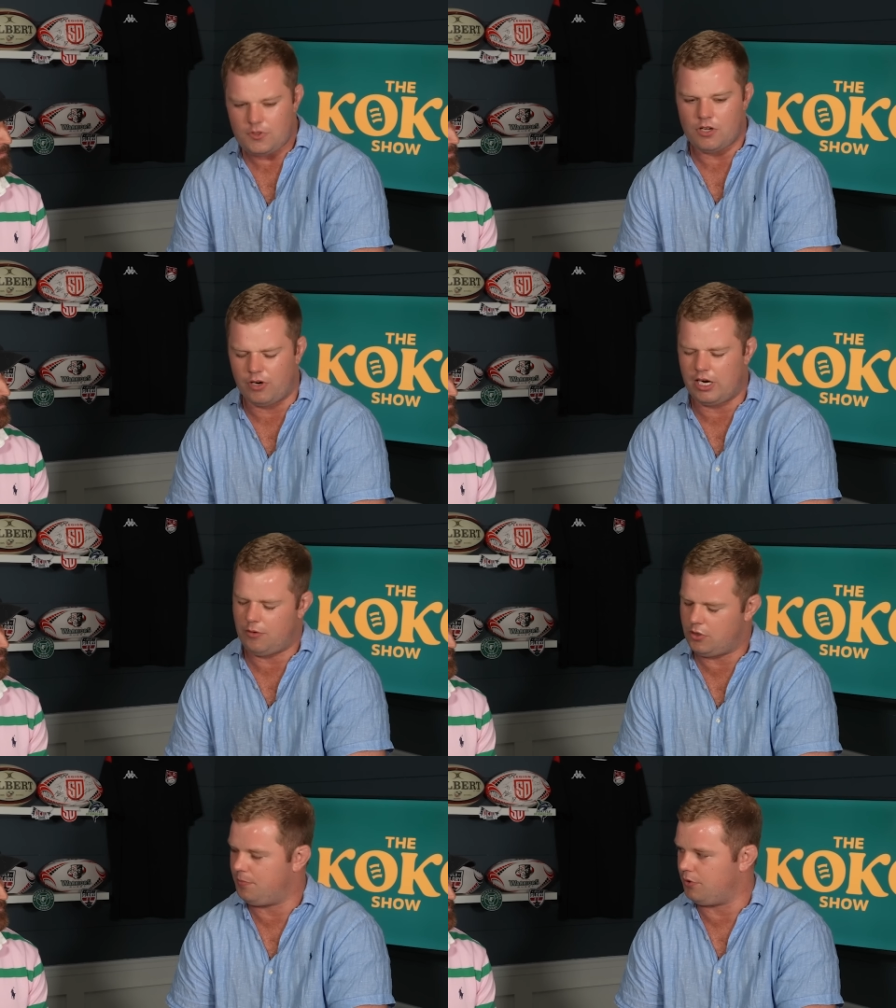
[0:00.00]
right, I
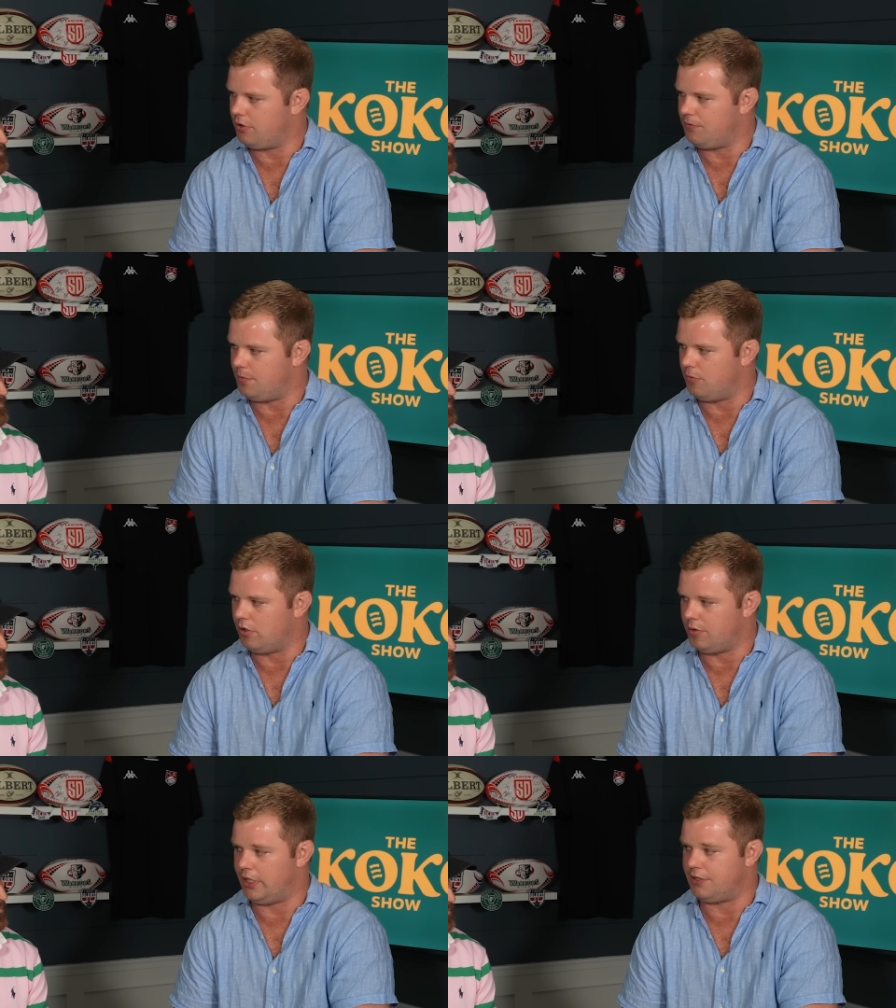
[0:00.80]
want to put on a few more.
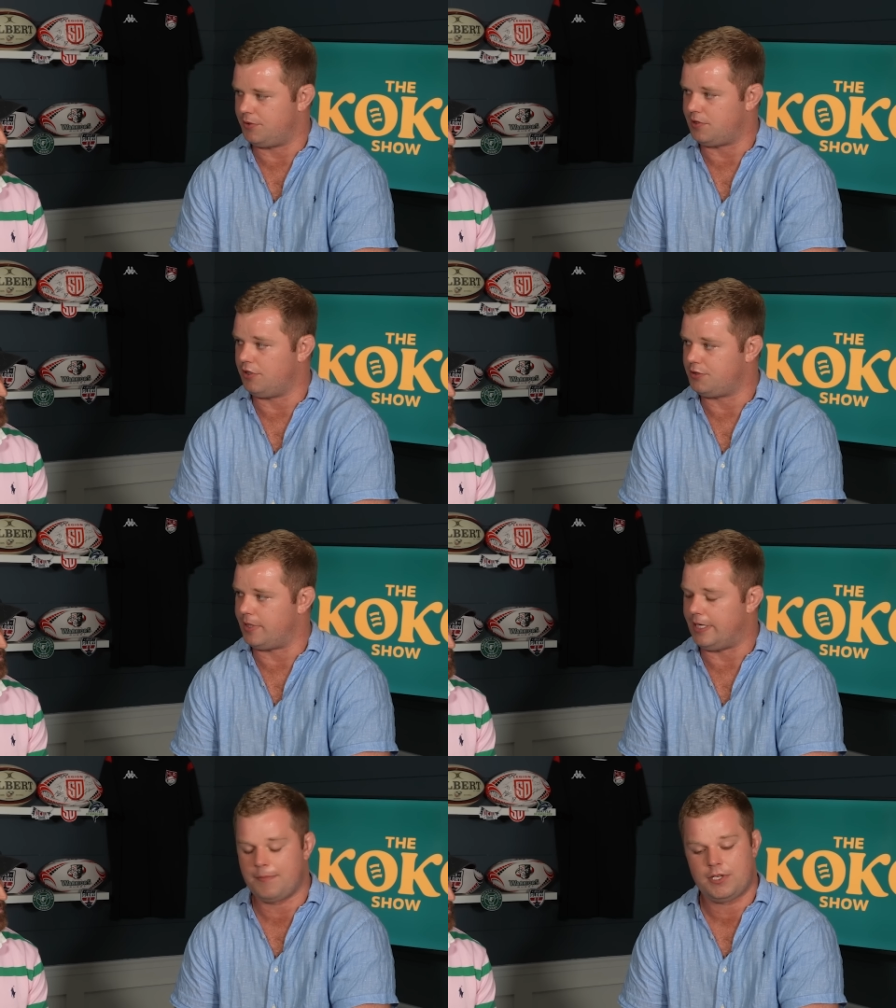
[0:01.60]
I want to get to a dollar twenty.